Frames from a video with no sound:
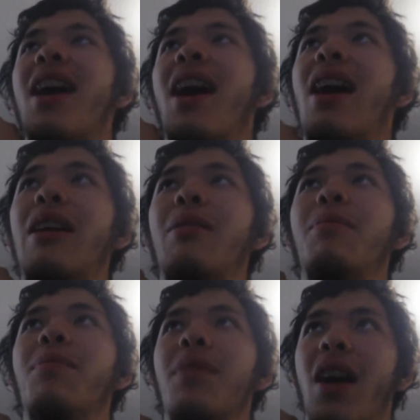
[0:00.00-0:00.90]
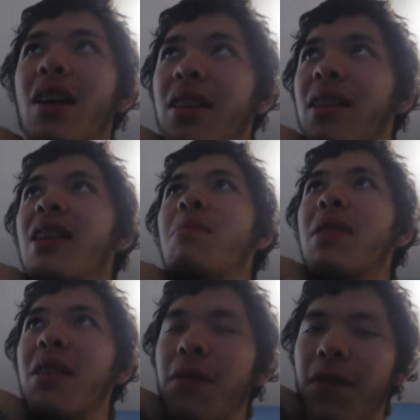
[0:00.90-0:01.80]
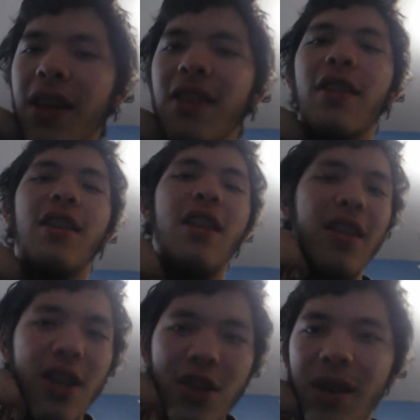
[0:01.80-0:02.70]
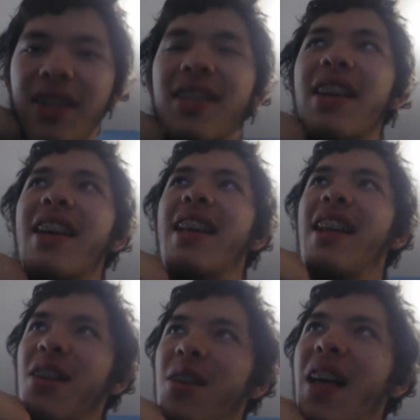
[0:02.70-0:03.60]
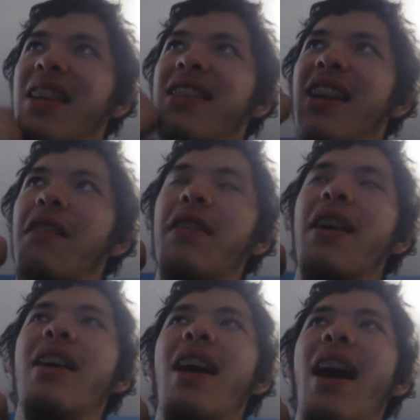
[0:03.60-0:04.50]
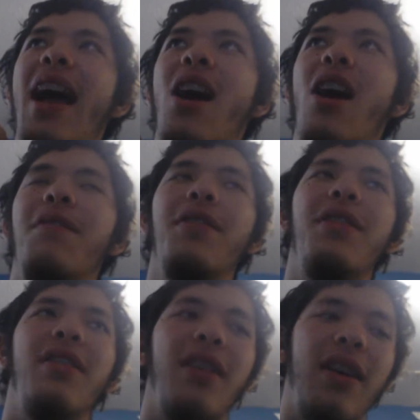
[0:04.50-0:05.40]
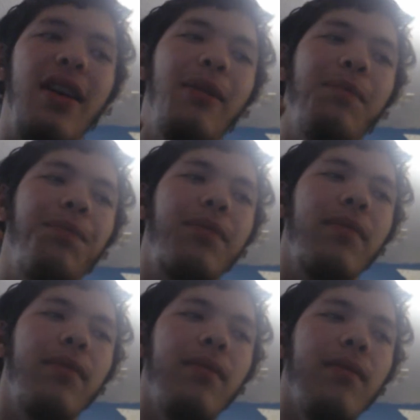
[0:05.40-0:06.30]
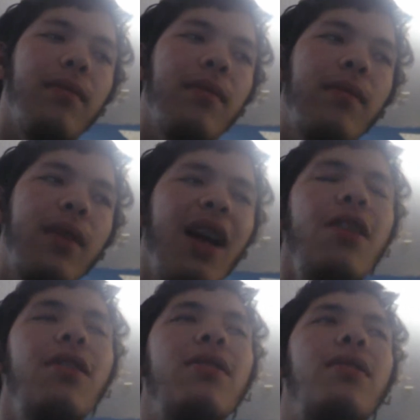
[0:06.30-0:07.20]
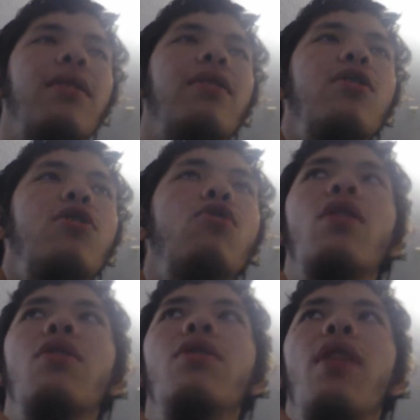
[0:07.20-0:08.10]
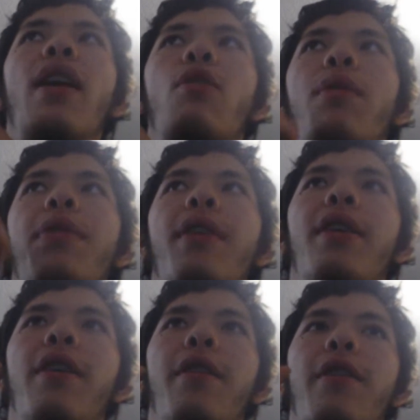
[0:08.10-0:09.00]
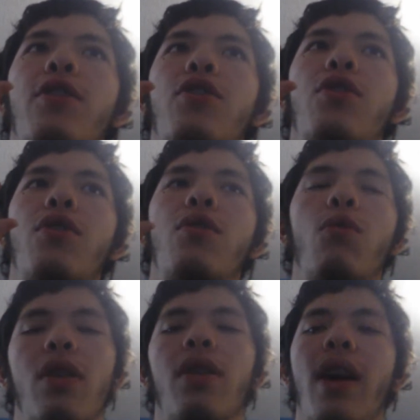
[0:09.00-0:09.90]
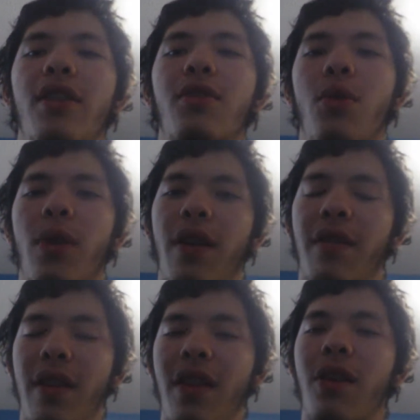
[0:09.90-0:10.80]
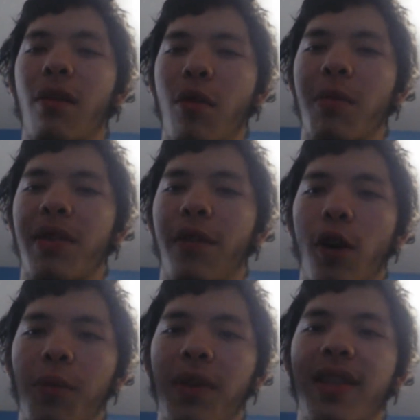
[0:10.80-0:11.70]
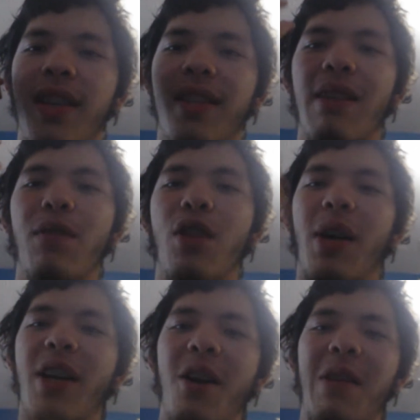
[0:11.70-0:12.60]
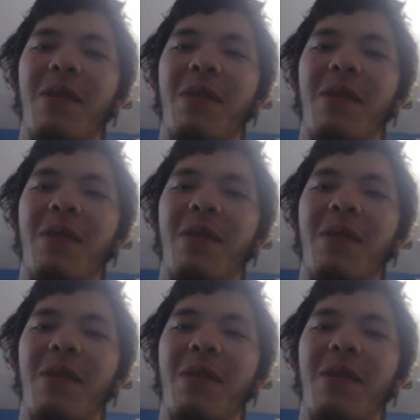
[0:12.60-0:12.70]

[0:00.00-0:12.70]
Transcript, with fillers: on keeping the faith and the trusting and all that stuff. I often, I don't struggle with the, well, sort of. There are moments of hopelessness, even though I know